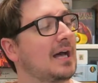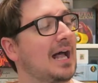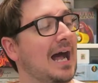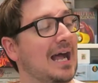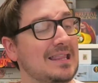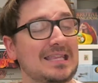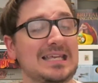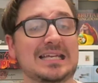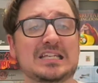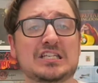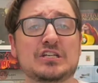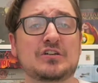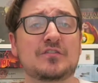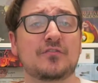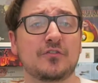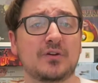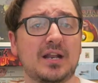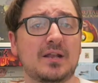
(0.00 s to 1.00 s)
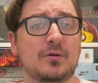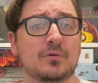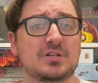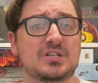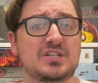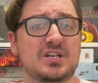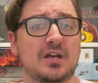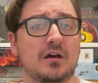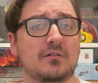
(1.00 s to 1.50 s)
I think it's good for
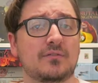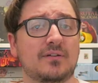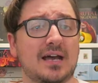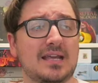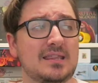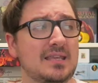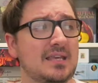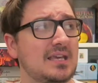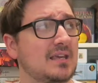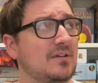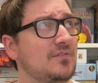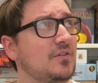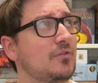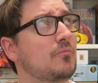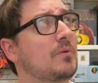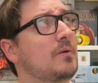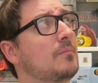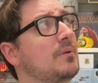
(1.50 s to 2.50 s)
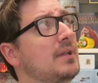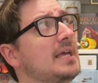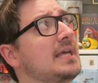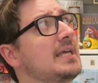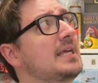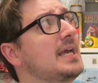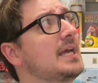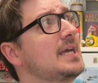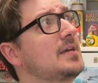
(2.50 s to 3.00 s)
anyone's shelf. I think if you've been
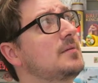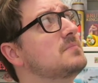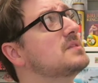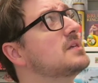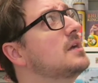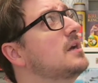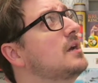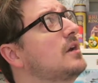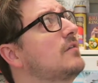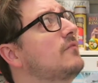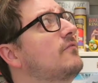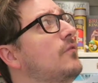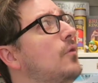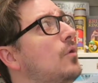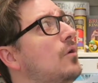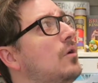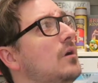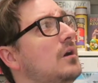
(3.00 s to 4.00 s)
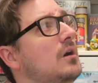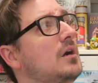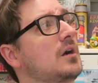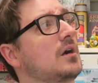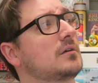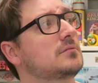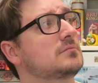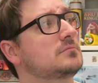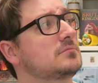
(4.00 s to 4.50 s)
playing games
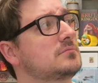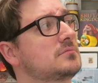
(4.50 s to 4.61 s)
for